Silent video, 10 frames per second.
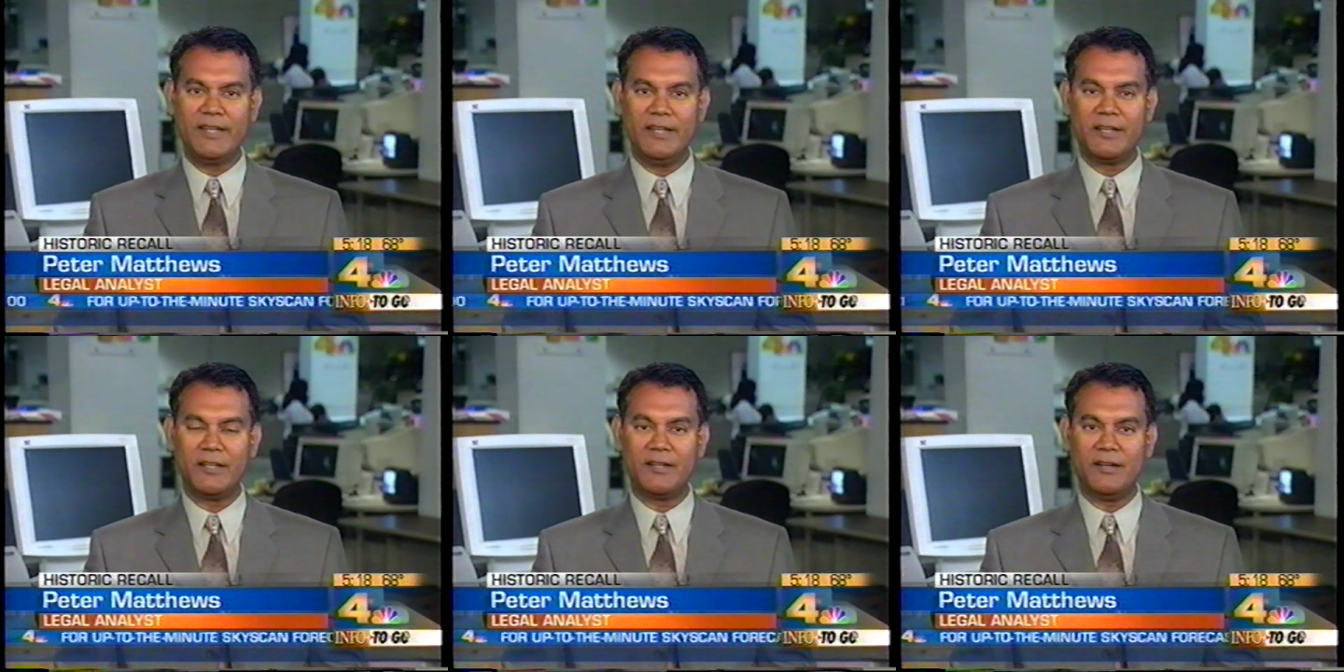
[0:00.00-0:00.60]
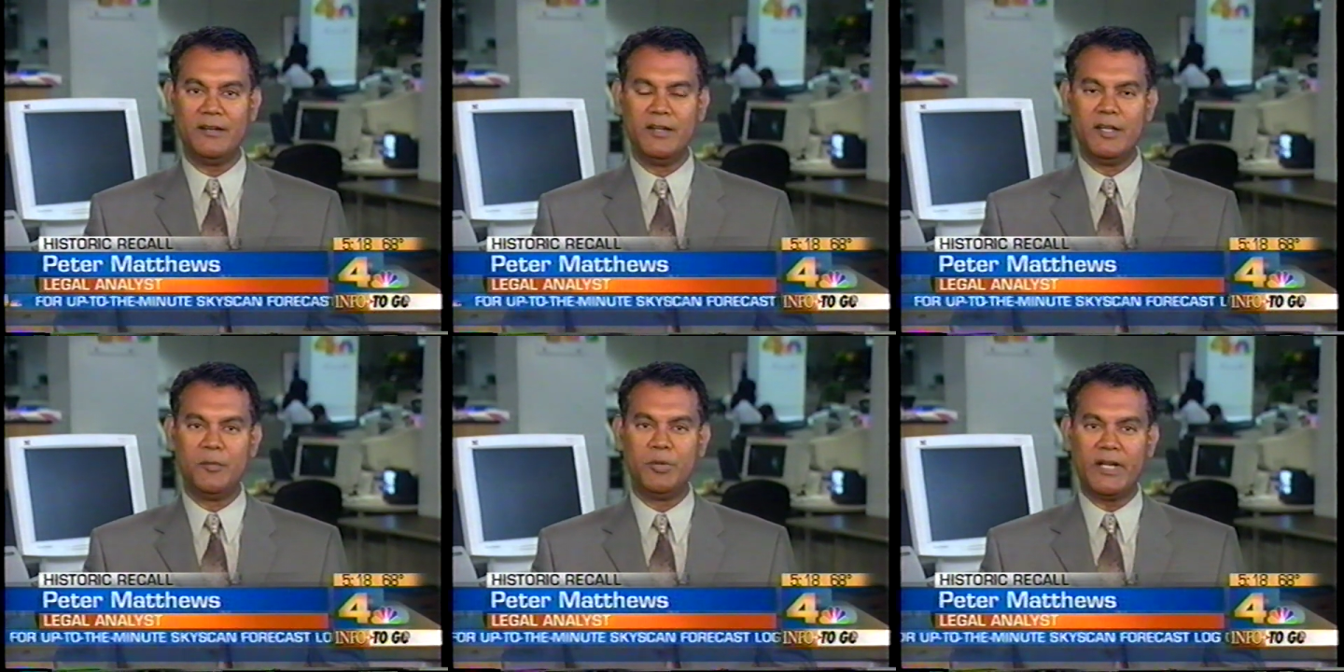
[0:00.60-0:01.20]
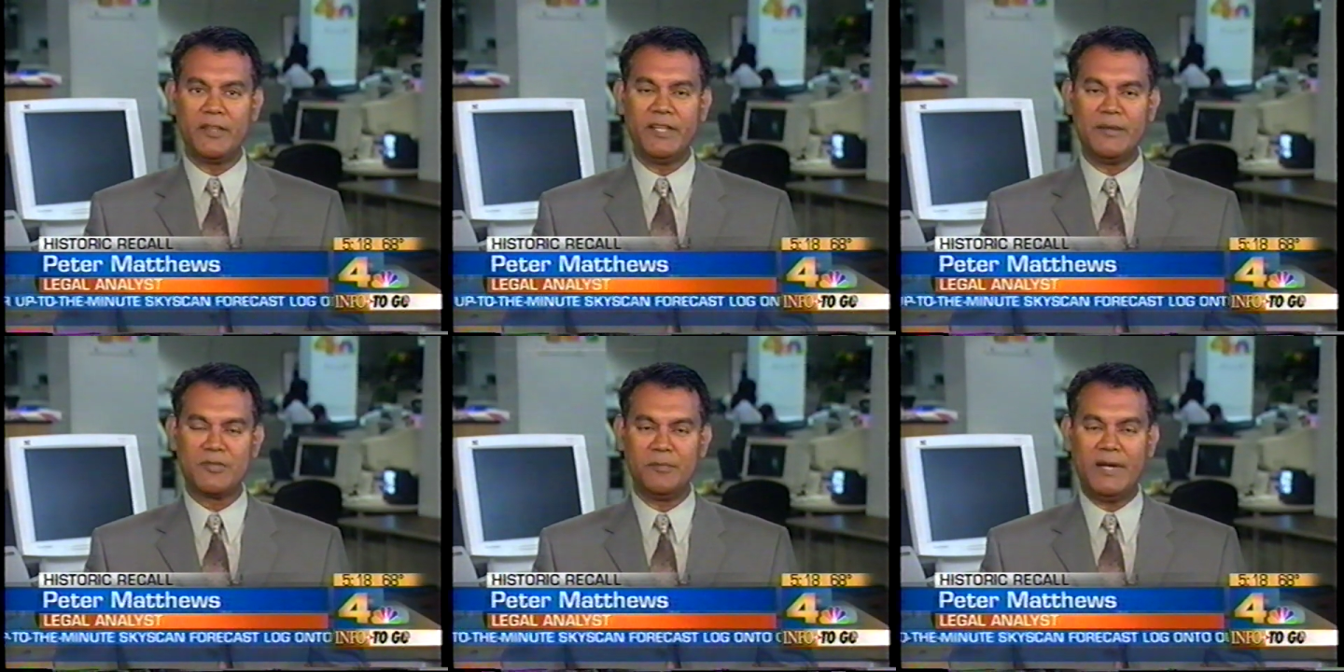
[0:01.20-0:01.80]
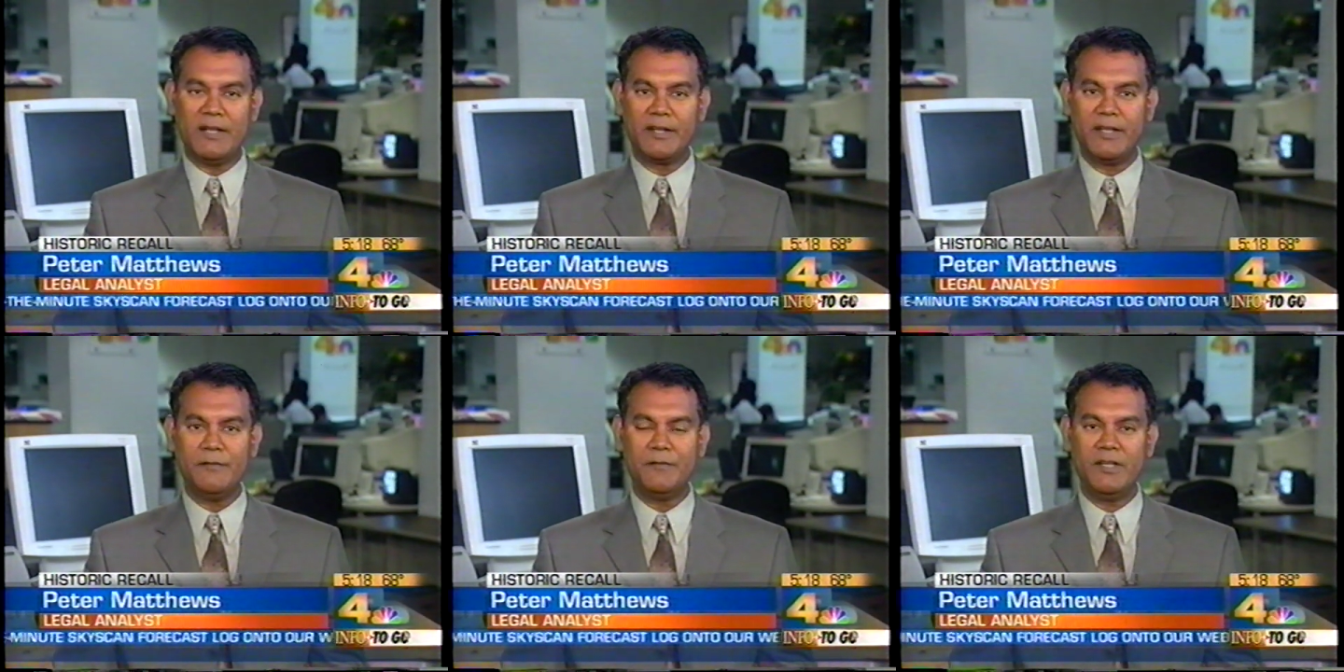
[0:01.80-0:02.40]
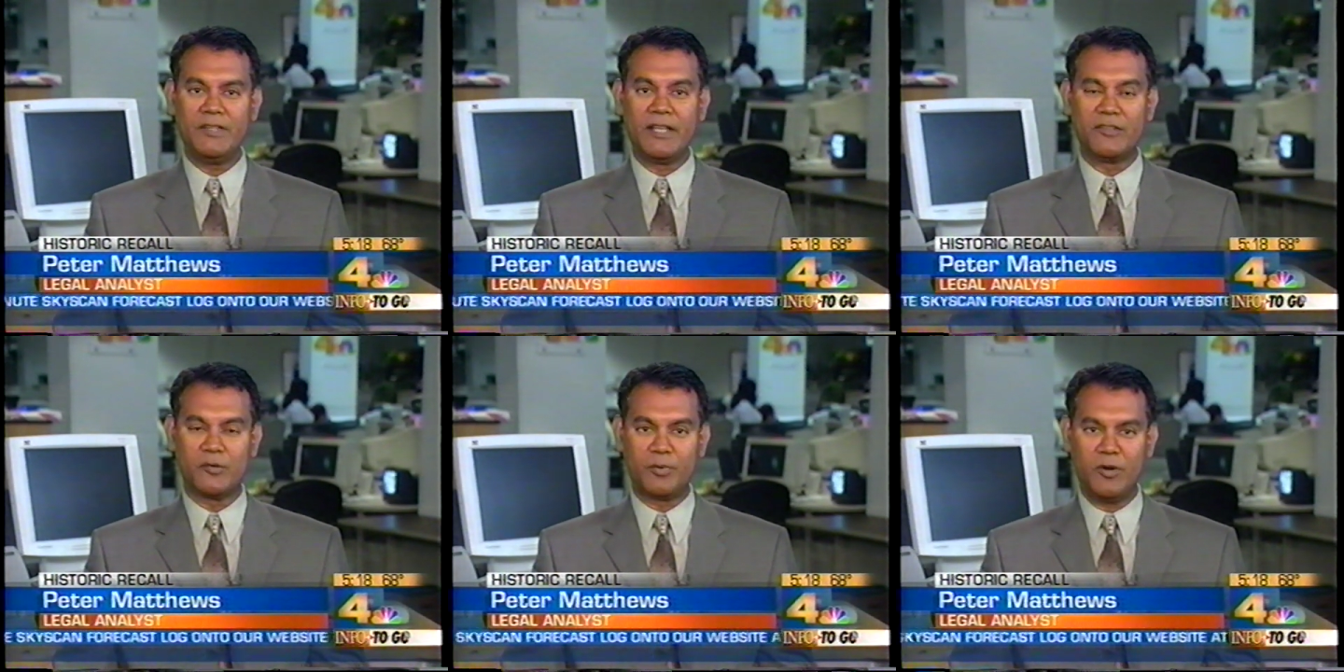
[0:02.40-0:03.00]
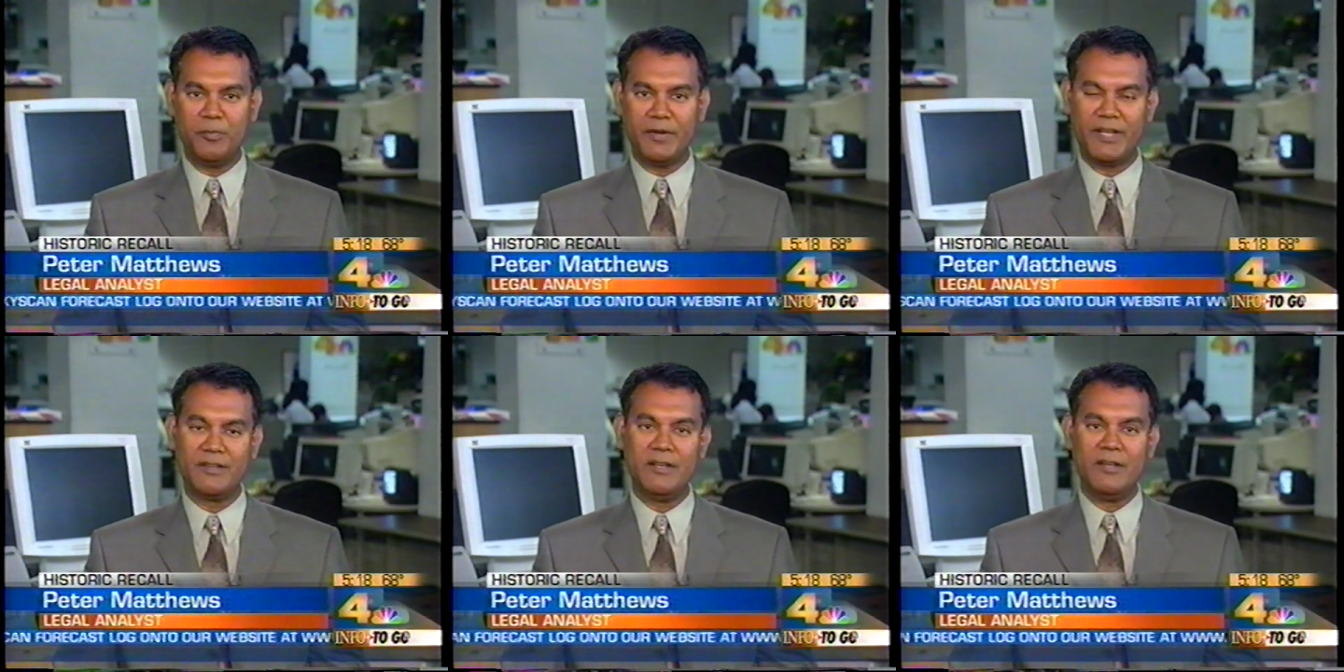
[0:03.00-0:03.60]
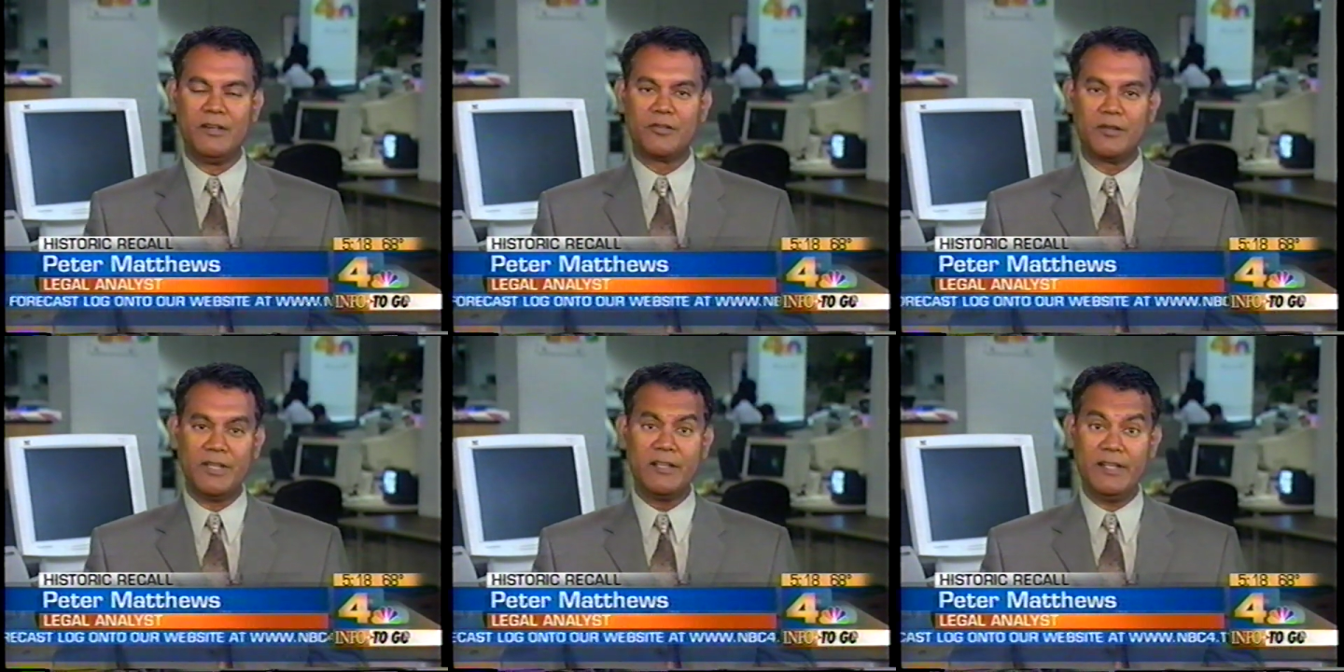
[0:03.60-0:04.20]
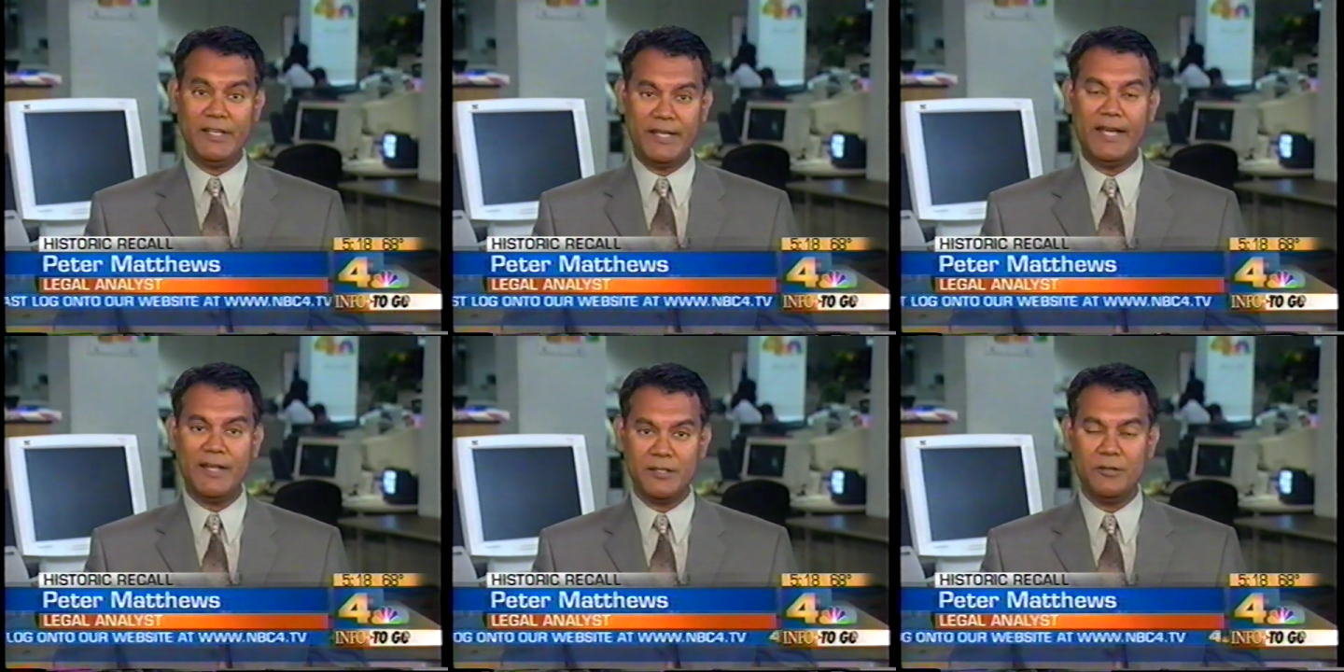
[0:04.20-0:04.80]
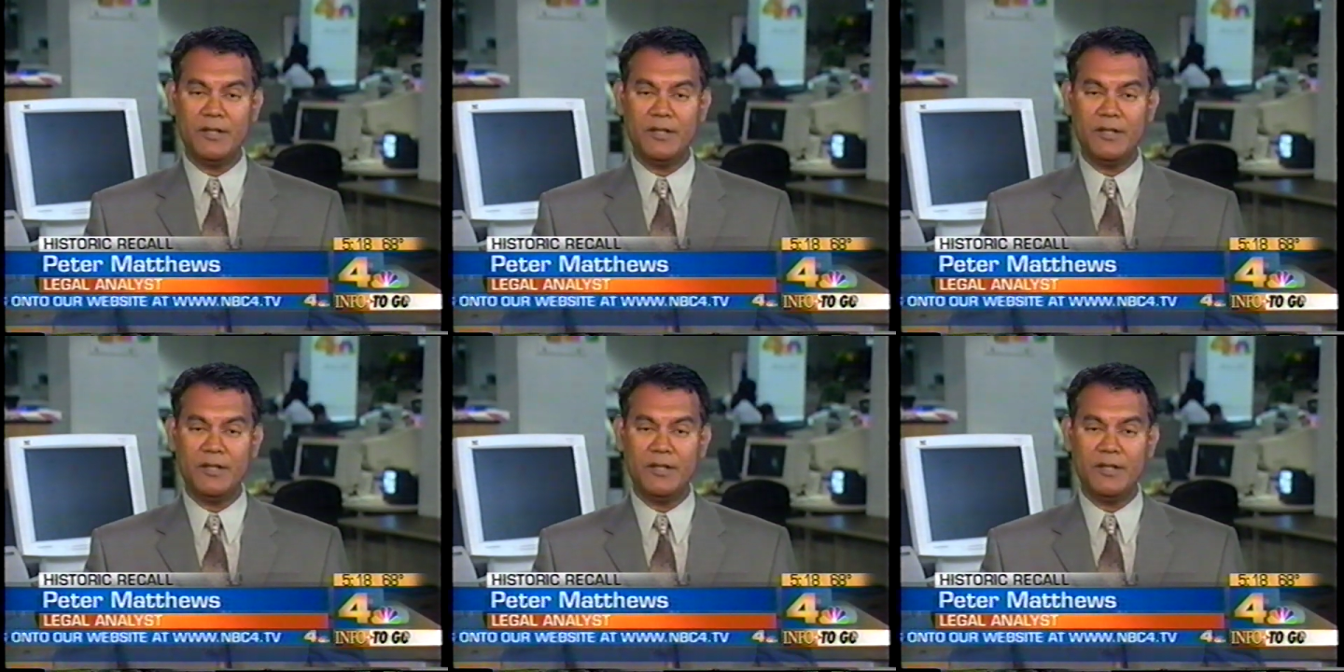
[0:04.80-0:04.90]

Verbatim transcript: that he can uh, put other names on the ballot if he thinks it's appropriate. So legally, he can